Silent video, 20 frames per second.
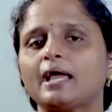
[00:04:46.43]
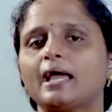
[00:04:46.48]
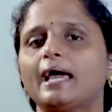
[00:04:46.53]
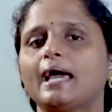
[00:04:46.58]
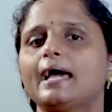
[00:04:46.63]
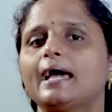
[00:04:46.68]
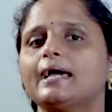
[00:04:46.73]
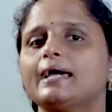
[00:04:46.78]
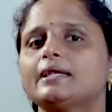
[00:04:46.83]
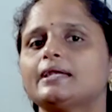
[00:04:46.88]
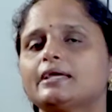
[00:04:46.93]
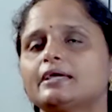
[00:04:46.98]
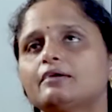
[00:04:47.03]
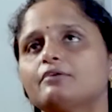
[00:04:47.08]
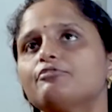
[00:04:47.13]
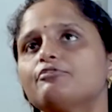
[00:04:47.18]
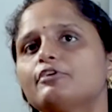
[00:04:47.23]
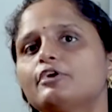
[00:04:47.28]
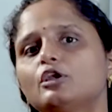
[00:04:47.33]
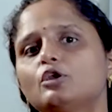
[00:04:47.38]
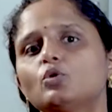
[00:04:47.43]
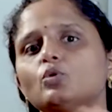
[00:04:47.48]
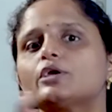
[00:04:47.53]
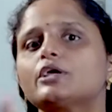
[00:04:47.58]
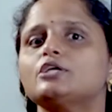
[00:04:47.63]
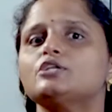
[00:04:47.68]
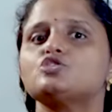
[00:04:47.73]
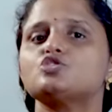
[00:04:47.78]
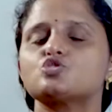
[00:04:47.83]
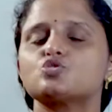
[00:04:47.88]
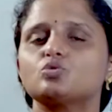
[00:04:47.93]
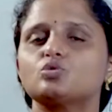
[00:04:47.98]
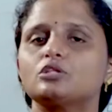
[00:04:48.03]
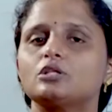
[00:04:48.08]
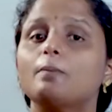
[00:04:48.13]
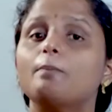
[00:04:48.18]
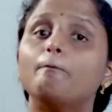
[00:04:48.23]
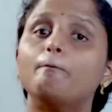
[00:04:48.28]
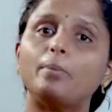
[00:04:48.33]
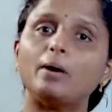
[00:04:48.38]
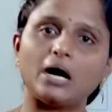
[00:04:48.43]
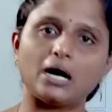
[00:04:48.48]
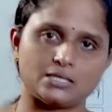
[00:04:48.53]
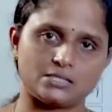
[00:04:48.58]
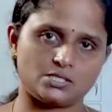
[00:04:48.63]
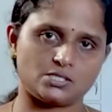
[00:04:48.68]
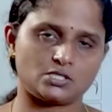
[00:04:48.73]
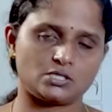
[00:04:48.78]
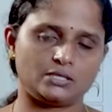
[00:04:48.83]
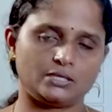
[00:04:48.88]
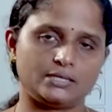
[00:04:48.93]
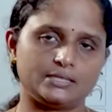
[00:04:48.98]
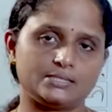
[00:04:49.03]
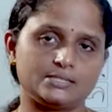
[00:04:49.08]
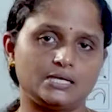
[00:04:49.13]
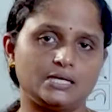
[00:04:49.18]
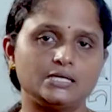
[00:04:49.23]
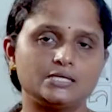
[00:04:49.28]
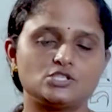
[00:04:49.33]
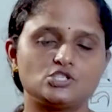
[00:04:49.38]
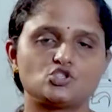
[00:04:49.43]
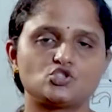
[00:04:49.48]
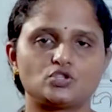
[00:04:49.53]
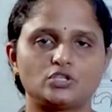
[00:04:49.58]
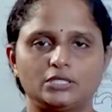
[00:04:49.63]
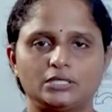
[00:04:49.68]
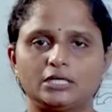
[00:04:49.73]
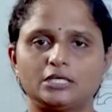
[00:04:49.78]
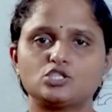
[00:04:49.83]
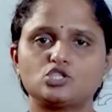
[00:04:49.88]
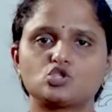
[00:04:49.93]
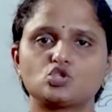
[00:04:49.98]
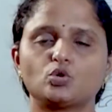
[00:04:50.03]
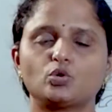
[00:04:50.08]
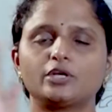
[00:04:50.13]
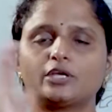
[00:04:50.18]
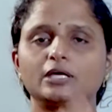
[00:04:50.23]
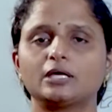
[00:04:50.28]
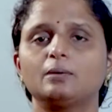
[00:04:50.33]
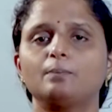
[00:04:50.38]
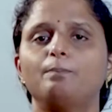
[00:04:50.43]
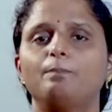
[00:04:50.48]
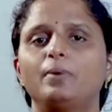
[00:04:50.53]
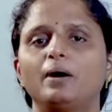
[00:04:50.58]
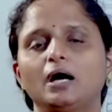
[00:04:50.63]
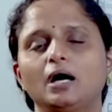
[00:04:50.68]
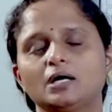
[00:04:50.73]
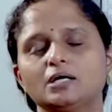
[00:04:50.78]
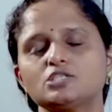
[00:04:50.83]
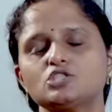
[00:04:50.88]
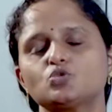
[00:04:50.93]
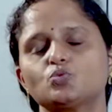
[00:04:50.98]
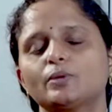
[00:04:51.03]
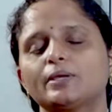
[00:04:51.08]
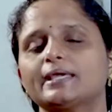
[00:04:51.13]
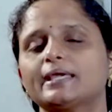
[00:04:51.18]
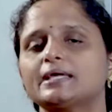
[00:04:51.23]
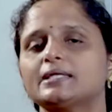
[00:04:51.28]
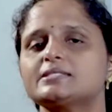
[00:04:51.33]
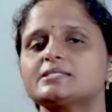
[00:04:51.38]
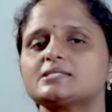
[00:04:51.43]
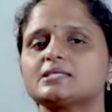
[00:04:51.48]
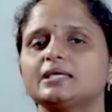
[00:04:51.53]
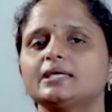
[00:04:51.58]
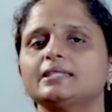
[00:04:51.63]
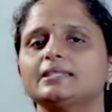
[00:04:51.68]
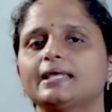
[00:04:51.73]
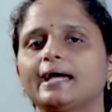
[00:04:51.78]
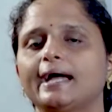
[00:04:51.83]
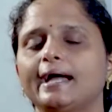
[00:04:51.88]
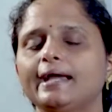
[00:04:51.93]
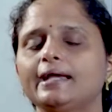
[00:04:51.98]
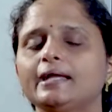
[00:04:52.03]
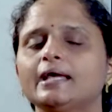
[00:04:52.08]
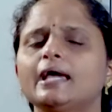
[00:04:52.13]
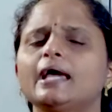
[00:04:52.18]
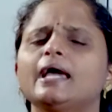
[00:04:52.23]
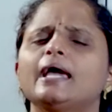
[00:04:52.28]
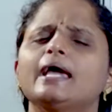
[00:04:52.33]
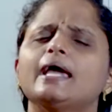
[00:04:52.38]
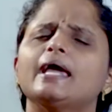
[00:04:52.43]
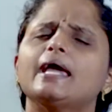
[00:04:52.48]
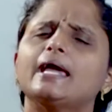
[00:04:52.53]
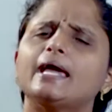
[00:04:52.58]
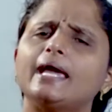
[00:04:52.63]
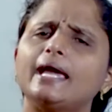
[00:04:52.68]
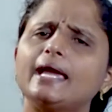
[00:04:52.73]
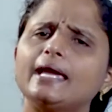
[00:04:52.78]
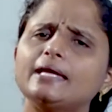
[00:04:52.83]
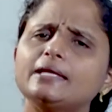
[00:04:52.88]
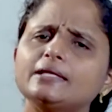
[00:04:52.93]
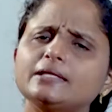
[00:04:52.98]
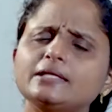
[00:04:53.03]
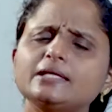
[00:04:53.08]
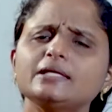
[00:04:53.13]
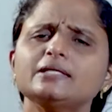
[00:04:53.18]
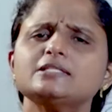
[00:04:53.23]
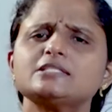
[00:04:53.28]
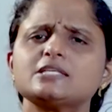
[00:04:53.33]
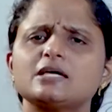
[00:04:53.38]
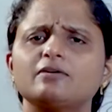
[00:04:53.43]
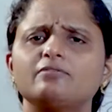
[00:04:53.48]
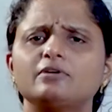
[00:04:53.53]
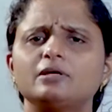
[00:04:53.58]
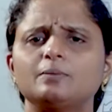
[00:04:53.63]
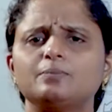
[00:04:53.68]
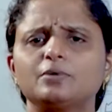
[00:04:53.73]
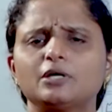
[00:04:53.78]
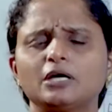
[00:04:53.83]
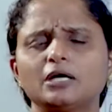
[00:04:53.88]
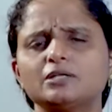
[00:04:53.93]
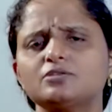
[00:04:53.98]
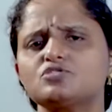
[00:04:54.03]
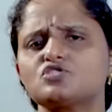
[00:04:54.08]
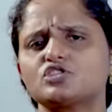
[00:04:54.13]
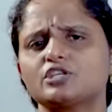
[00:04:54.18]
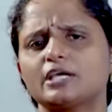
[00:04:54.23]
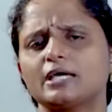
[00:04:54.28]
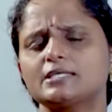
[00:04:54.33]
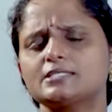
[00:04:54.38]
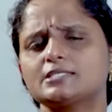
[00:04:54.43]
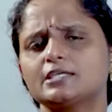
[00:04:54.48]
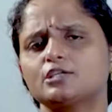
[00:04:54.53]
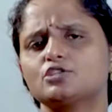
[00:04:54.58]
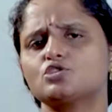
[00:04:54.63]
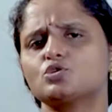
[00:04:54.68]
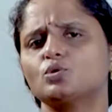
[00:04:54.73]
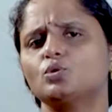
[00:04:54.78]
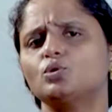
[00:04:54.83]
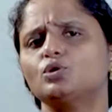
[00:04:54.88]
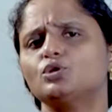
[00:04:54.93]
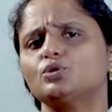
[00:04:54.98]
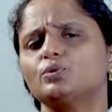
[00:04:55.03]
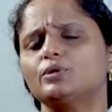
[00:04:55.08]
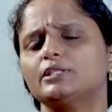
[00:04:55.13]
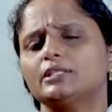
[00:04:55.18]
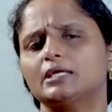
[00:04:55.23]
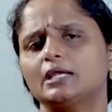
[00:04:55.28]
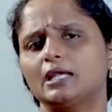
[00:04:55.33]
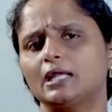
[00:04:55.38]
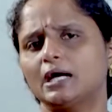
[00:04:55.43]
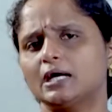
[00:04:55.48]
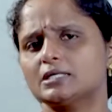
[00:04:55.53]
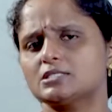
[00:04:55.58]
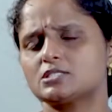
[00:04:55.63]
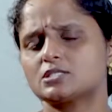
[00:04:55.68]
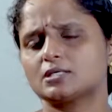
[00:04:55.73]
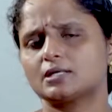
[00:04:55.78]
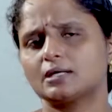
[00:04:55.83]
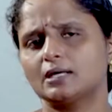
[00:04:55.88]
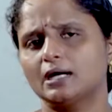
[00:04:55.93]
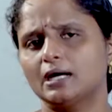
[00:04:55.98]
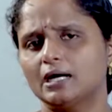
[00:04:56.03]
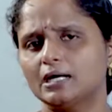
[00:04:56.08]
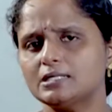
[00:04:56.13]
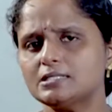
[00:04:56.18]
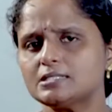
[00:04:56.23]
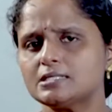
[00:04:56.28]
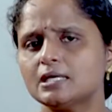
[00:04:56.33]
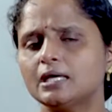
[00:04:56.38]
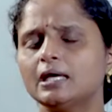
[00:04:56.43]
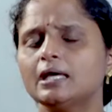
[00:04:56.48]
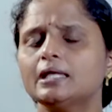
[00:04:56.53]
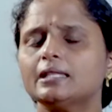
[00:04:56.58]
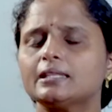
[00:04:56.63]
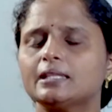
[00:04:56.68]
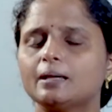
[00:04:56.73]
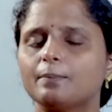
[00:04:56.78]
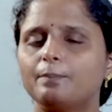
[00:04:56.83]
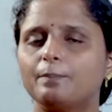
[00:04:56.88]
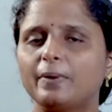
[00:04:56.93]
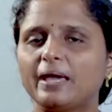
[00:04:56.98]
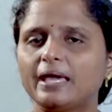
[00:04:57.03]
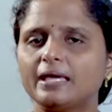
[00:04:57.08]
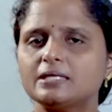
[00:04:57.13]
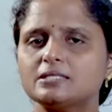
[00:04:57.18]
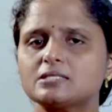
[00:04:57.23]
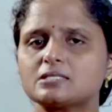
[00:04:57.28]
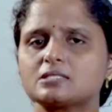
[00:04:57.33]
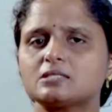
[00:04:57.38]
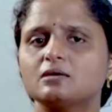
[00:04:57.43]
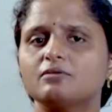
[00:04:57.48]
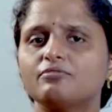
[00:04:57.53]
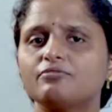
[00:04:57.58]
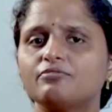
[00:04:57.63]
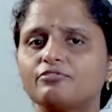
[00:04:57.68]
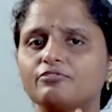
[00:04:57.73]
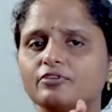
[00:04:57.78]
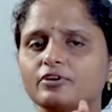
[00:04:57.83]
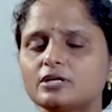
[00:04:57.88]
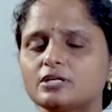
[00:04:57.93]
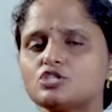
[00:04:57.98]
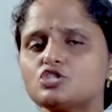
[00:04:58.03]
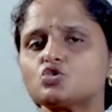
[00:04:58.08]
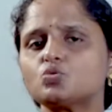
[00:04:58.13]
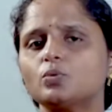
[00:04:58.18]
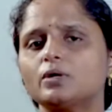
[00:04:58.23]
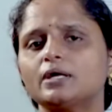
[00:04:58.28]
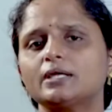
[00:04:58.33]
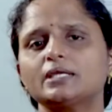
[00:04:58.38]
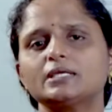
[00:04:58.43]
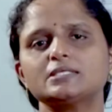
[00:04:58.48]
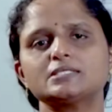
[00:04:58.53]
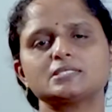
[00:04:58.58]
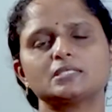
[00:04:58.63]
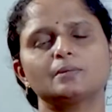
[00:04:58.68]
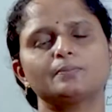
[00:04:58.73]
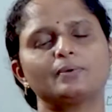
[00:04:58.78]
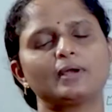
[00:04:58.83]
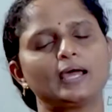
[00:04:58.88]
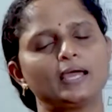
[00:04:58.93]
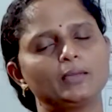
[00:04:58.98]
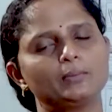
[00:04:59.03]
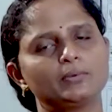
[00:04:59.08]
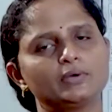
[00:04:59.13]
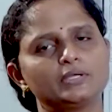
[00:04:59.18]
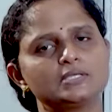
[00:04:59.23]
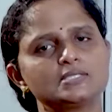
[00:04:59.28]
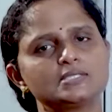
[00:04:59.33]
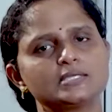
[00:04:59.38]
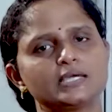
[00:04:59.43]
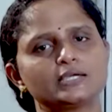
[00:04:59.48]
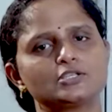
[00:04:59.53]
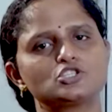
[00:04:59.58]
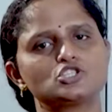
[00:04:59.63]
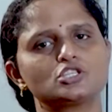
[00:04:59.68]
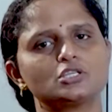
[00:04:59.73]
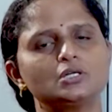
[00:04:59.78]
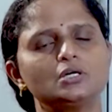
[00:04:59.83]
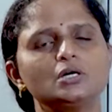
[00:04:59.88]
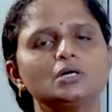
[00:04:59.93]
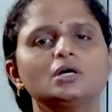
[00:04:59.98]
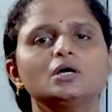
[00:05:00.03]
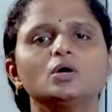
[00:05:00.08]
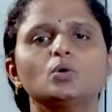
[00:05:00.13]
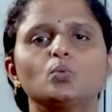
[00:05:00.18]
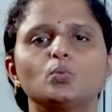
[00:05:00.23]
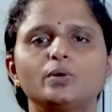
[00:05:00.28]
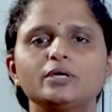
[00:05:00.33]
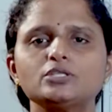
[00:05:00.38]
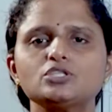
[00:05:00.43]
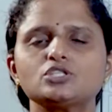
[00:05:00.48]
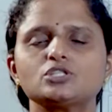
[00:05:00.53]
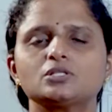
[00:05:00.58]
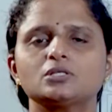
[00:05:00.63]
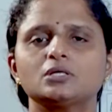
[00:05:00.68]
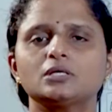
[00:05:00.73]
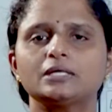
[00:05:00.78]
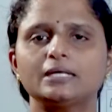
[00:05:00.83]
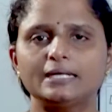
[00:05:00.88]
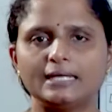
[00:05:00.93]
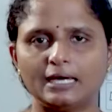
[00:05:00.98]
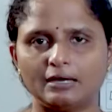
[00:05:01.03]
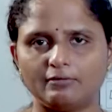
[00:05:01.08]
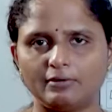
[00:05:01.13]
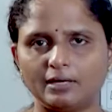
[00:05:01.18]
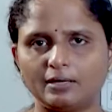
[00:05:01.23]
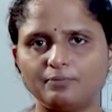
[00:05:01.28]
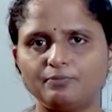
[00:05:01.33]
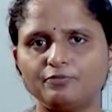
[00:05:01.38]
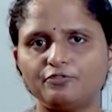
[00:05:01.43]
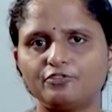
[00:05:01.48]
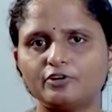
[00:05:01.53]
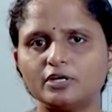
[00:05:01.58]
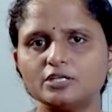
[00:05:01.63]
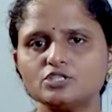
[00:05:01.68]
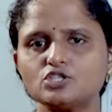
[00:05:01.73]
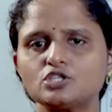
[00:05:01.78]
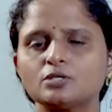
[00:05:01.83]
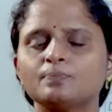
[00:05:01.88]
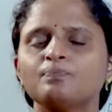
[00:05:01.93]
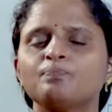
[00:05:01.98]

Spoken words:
And if we look into the past, that is the historical past, we can see that any developed country, as I told you in the last class, the base, the first one is the primary sector, which developed first,